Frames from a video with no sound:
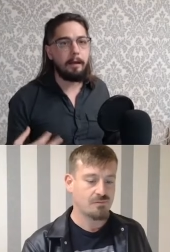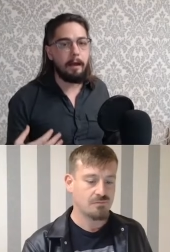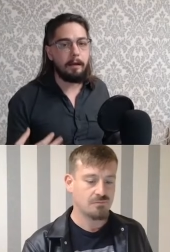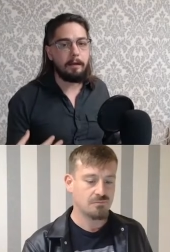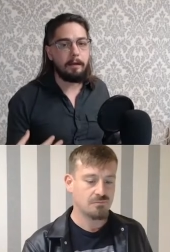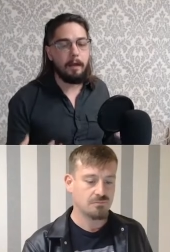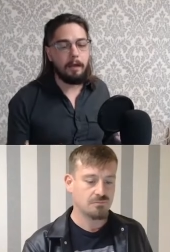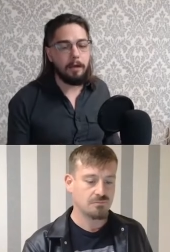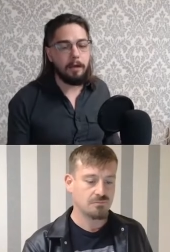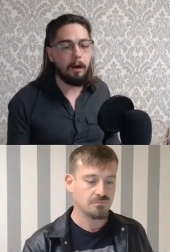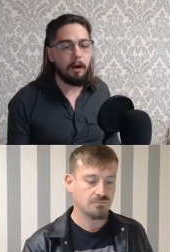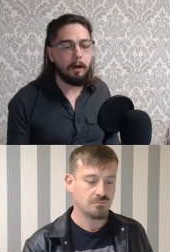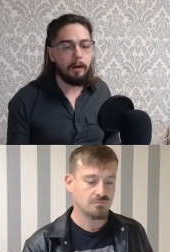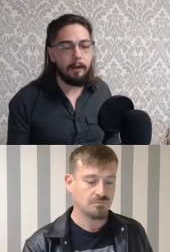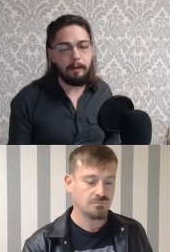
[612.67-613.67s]
Speaker 1: and, and
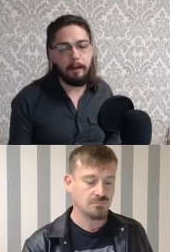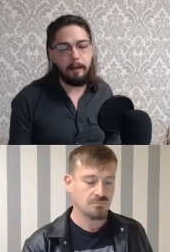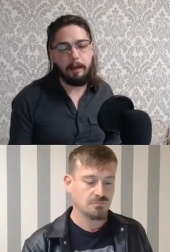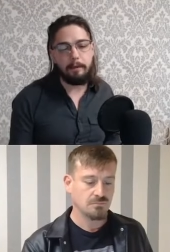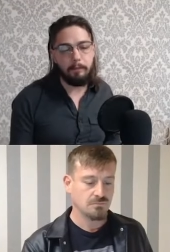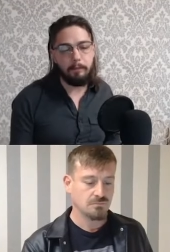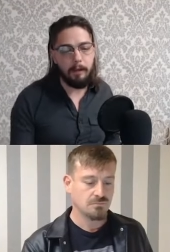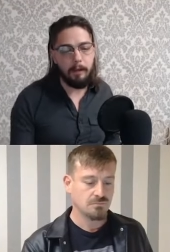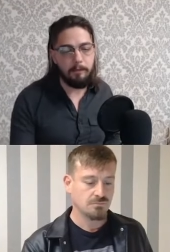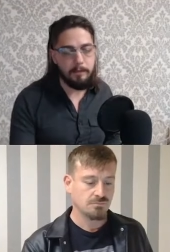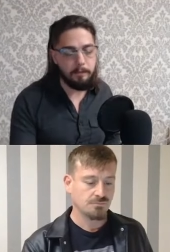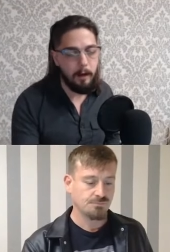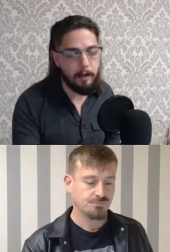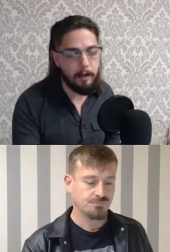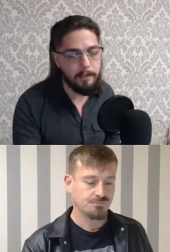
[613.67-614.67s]
targeting that becomes
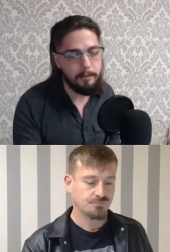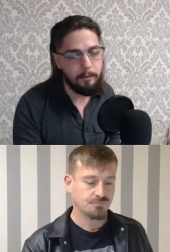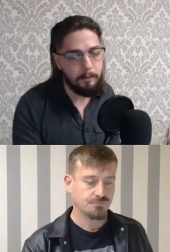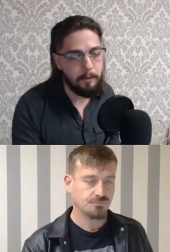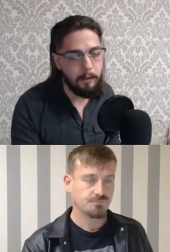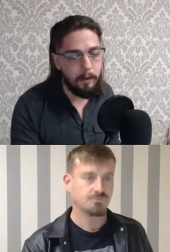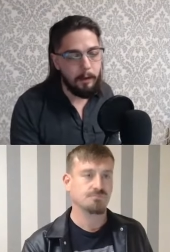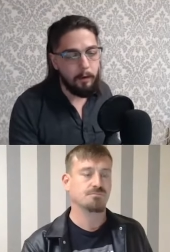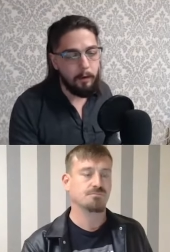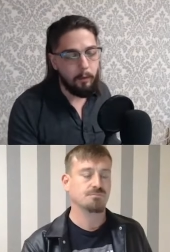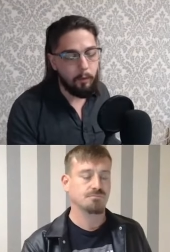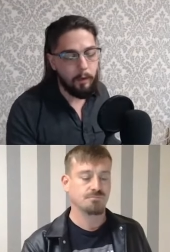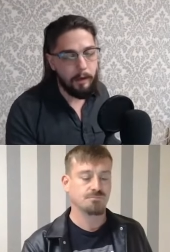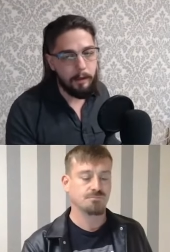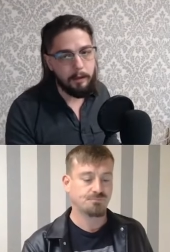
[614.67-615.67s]
possible
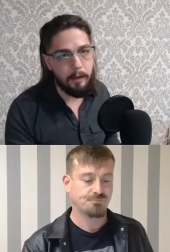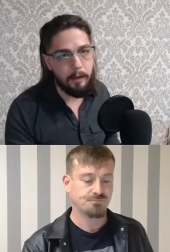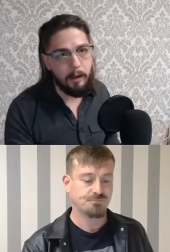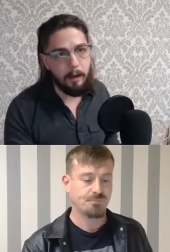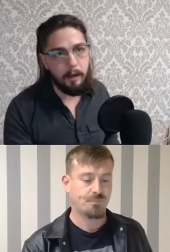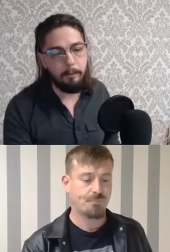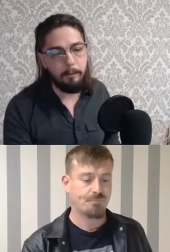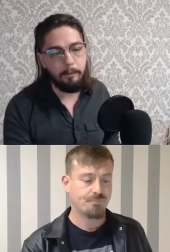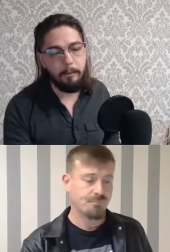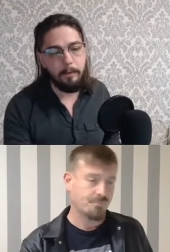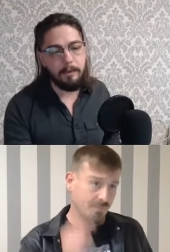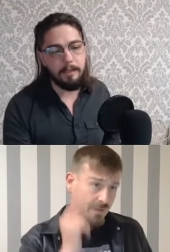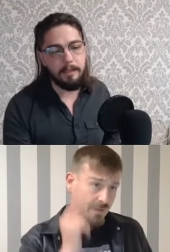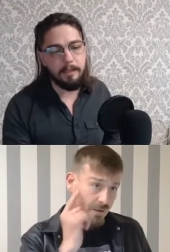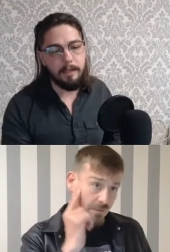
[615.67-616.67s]
with um,
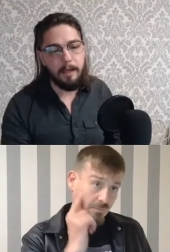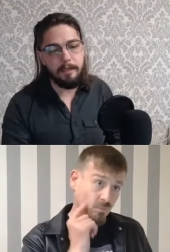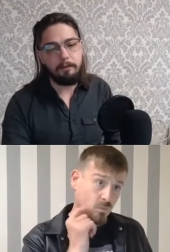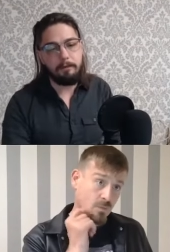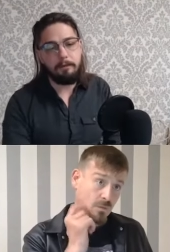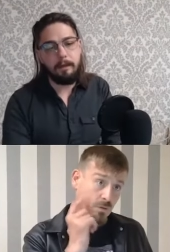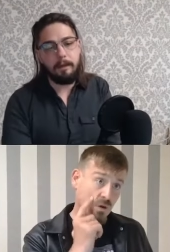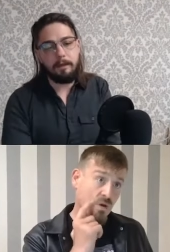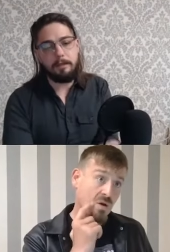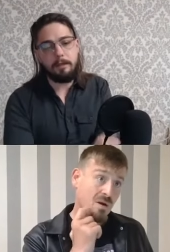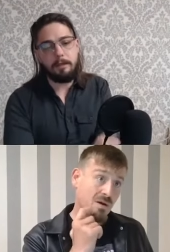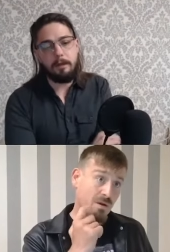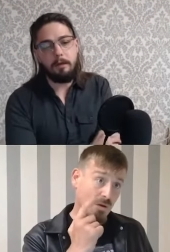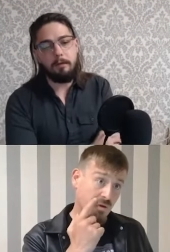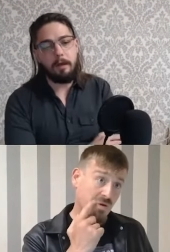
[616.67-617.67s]
these kinds of things.
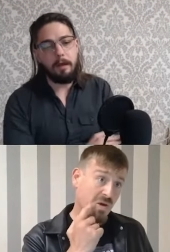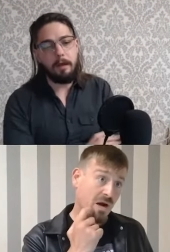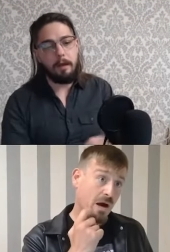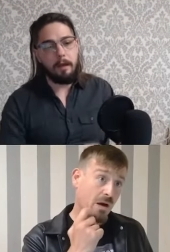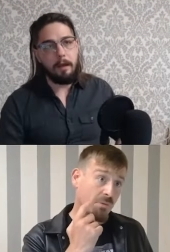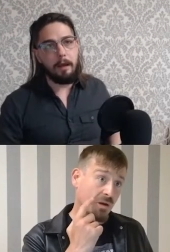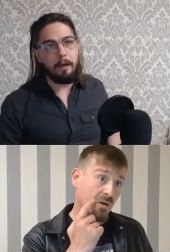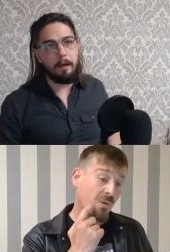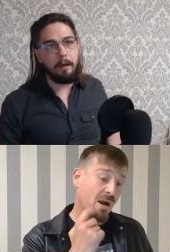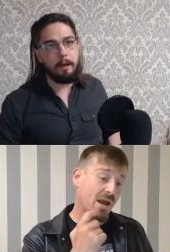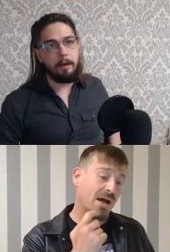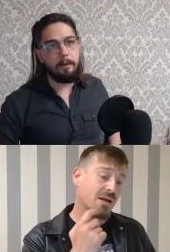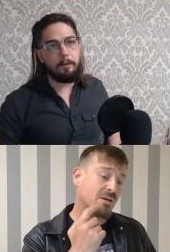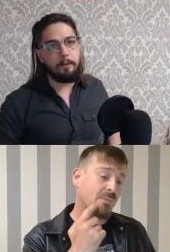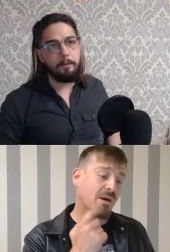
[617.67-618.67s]
So yeah, I mean, I might
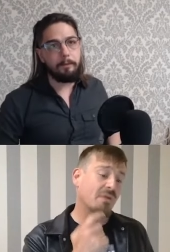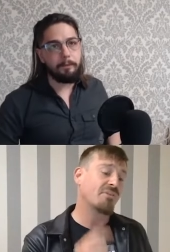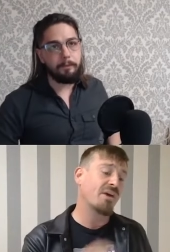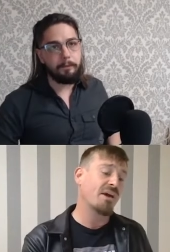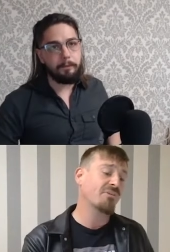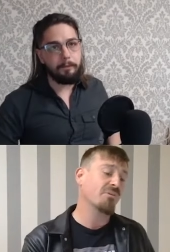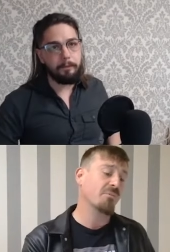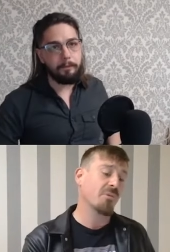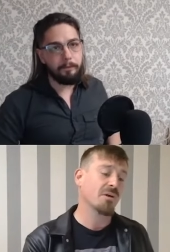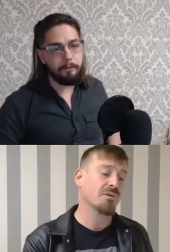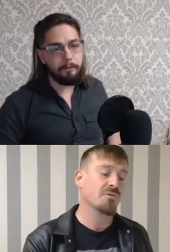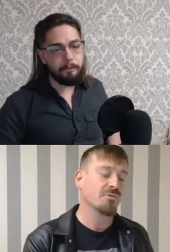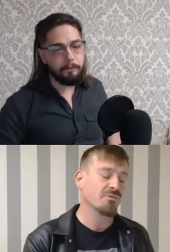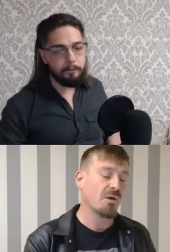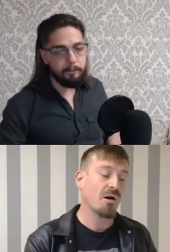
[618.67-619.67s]
add
Speaker 2: about
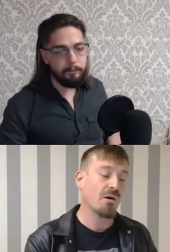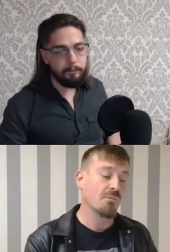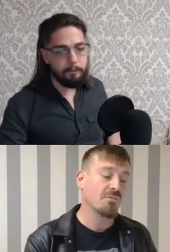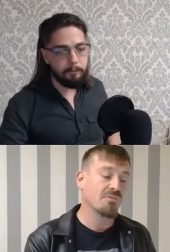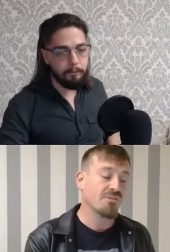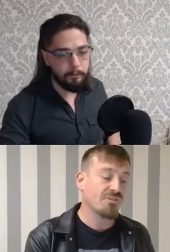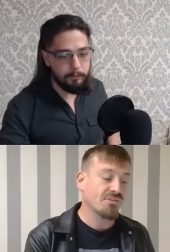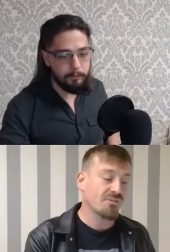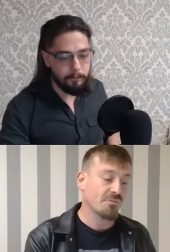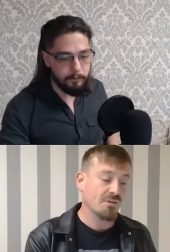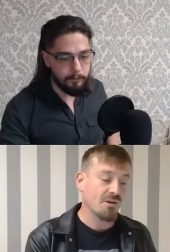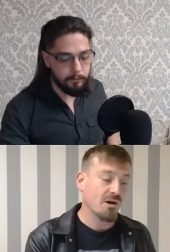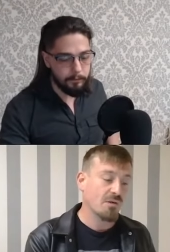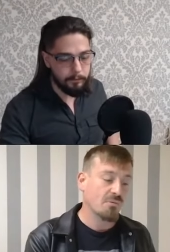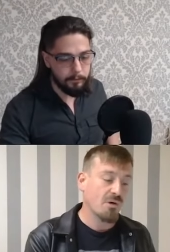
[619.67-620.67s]
Dataminr as well. I mean, this is
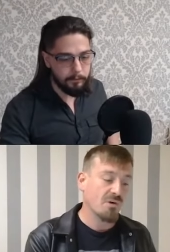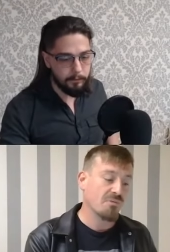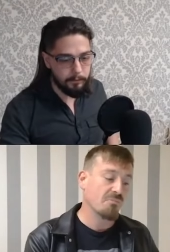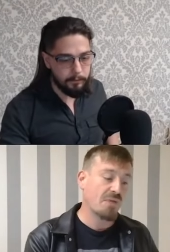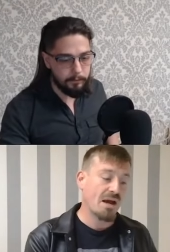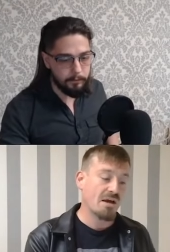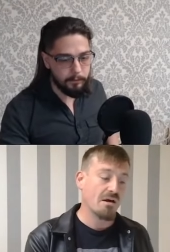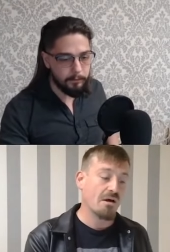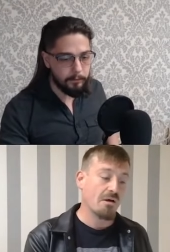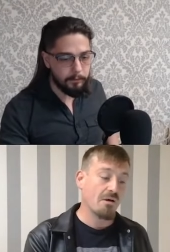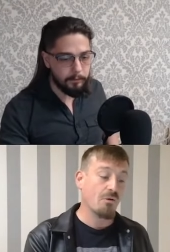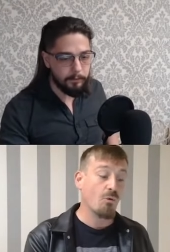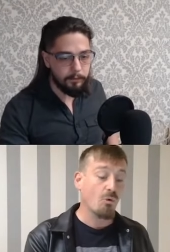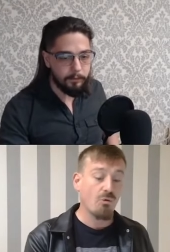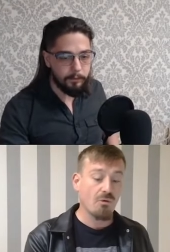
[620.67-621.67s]
something that I wrote back uh,
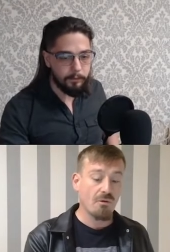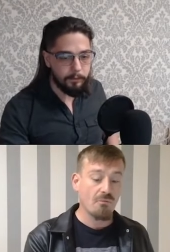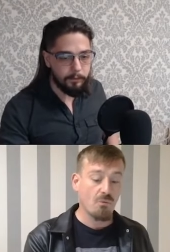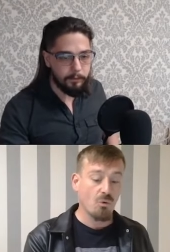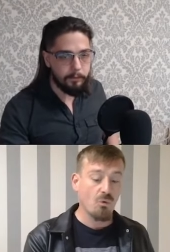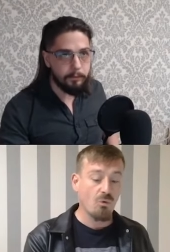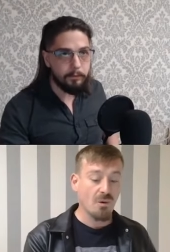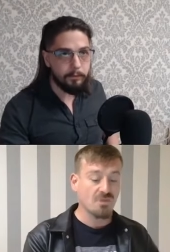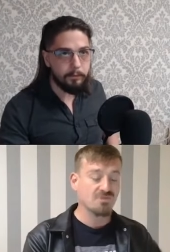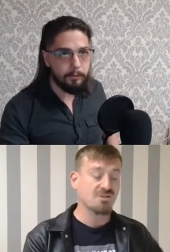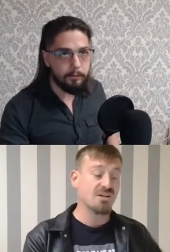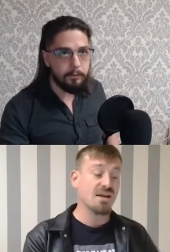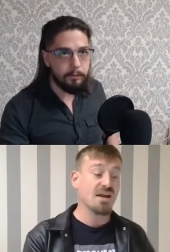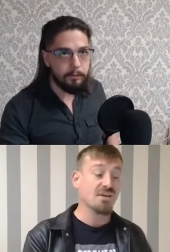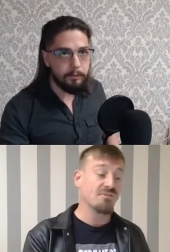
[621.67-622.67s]
almost
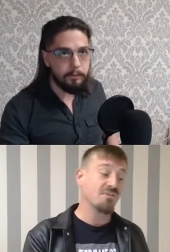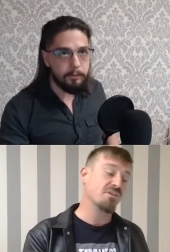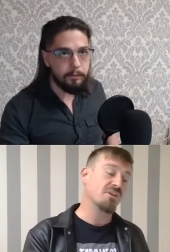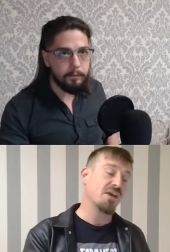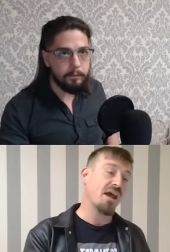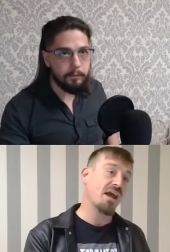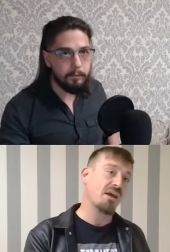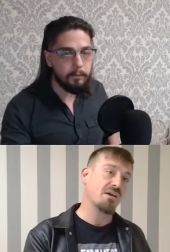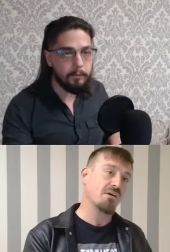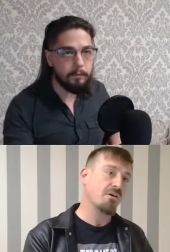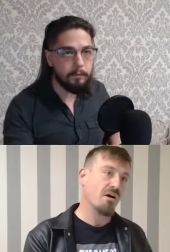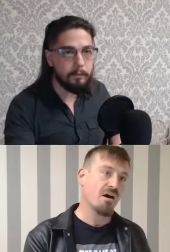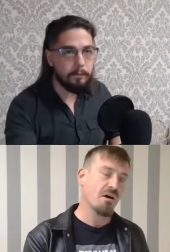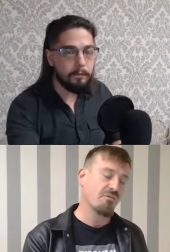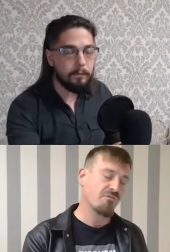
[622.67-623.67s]
a year to the day
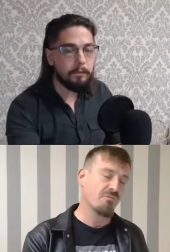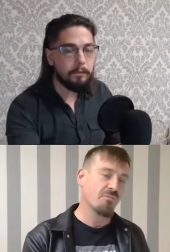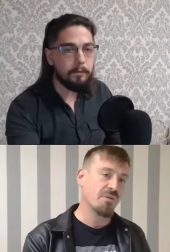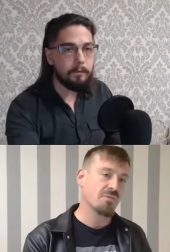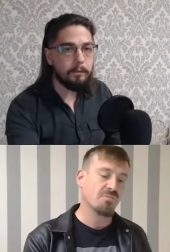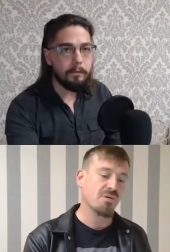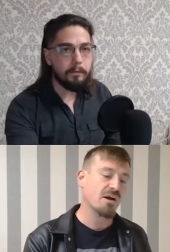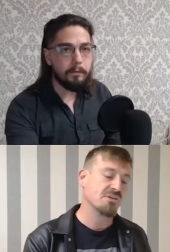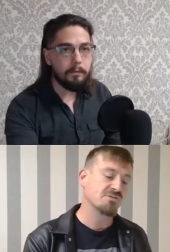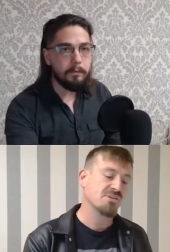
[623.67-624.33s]
uh, for Press.